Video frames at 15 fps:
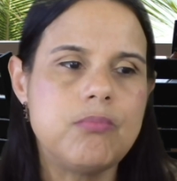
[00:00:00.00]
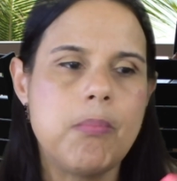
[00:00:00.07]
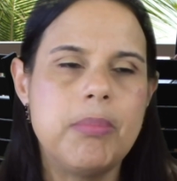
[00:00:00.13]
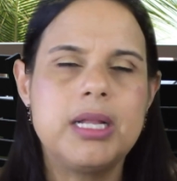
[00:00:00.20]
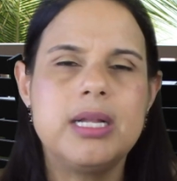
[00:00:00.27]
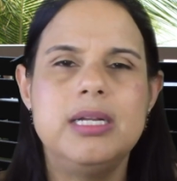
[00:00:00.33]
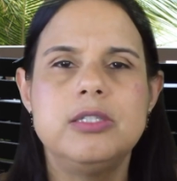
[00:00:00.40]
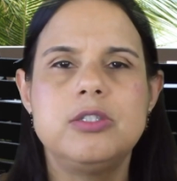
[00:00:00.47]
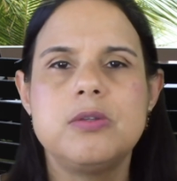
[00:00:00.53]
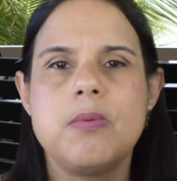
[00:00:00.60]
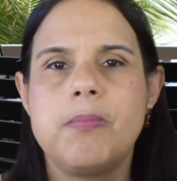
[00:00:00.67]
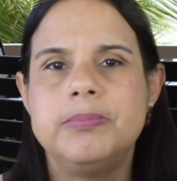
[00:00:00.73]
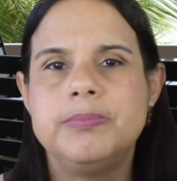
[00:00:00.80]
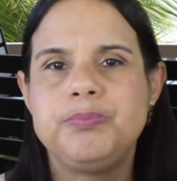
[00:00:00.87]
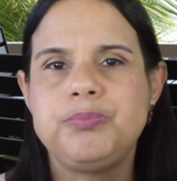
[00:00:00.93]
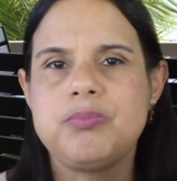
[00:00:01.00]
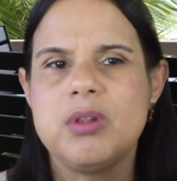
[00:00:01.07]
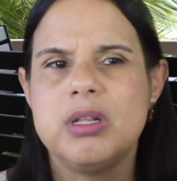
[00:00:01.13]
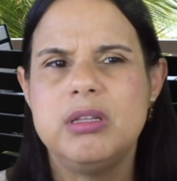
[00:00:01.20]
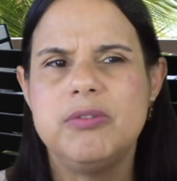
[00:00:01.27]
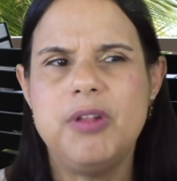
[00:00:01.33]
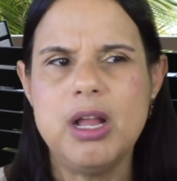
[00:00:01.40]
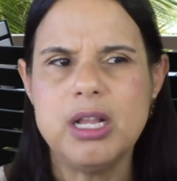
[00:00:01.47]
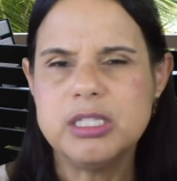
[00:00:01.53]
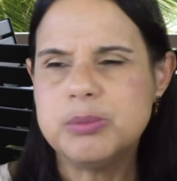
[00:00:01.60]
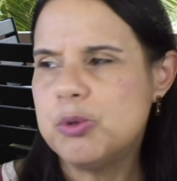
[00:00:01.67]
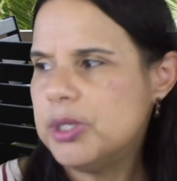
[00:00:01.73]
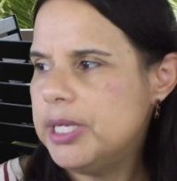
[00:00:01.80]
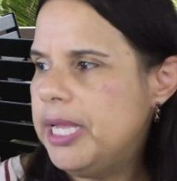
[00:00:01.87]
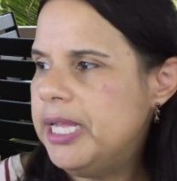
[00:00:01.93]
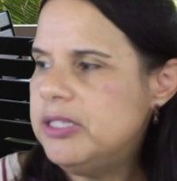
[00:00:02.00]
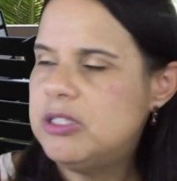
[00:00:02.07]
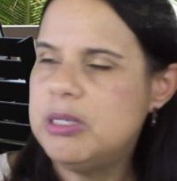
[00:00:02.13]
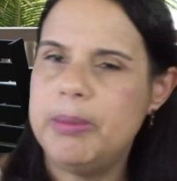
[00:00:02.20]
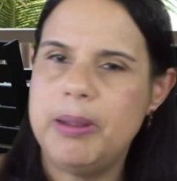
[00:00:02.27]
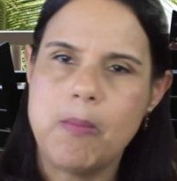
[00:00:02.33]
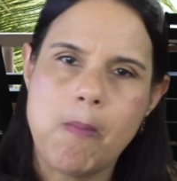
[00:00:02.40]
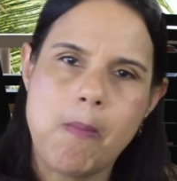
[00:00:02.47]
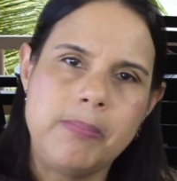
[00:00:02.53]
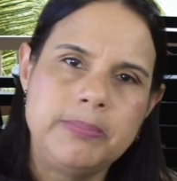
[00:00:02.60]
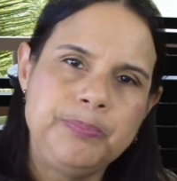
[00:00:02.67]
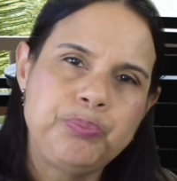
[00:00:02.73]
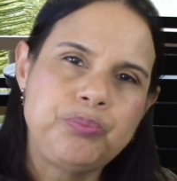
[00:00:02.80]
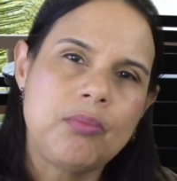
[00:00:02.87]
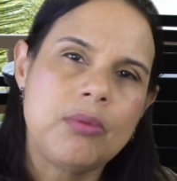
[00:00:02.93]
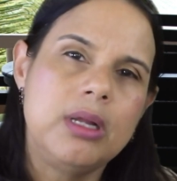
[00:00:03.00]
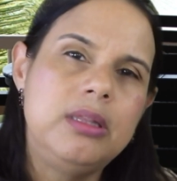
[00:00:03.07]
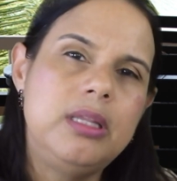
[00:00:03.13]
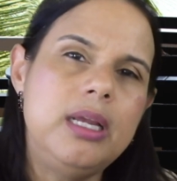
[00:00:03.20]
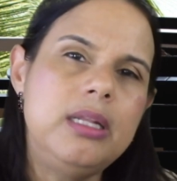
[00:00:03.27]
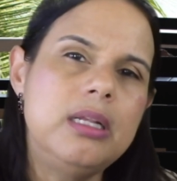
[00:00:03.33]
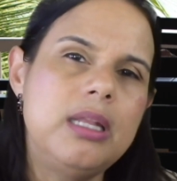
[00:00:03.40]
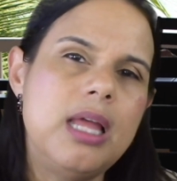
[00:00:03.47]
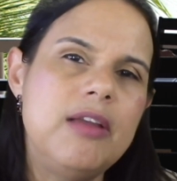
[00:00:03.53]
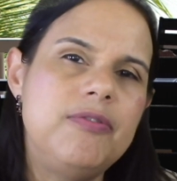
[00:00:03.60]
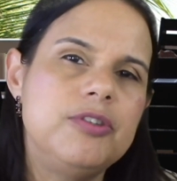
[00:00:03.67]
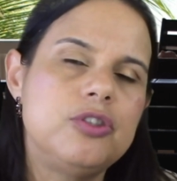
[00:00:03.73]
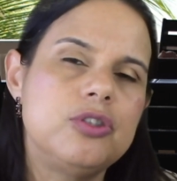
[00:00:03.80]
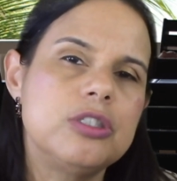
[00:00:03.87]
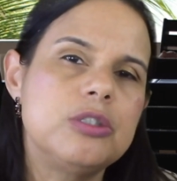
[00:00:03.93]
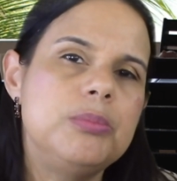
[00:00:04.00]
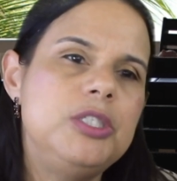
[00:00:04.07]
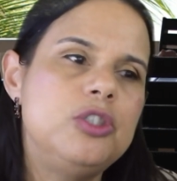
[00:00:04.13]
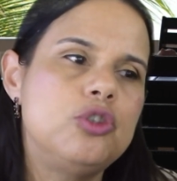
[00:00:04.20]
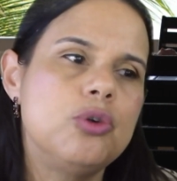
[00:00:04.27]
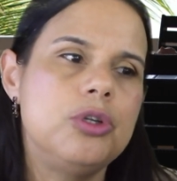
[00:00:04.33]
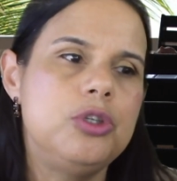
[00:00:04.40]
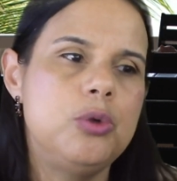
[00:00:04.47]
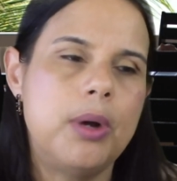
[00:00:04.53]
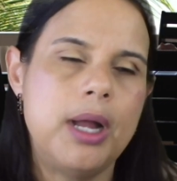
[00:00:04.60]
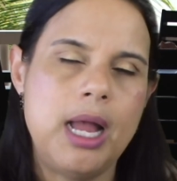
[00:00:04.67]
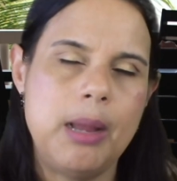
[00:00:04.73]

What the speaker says: Because the vlog is more intimate. A day in the life is just me showing you what